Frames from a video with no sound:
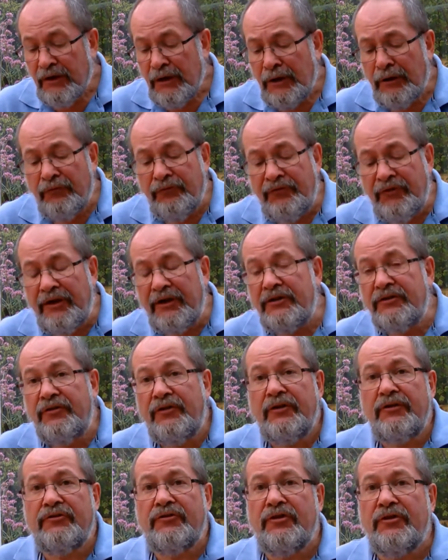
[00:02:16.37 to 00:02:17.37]
Now, various
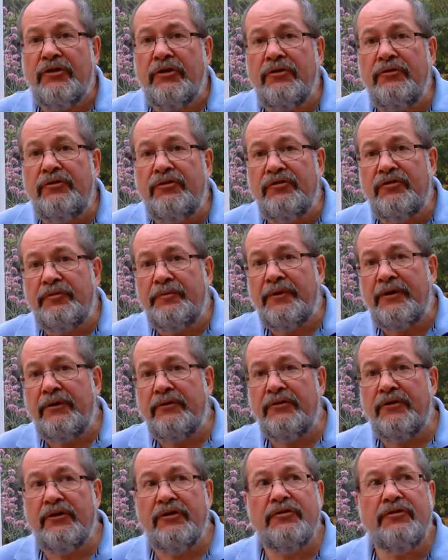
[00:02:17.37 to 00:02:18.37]
things to notice
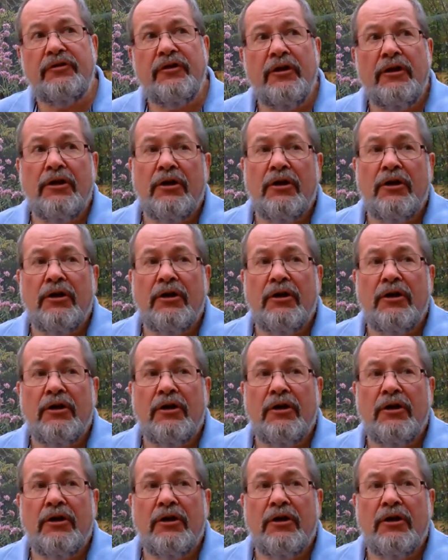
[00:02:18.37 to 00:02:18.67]
about this.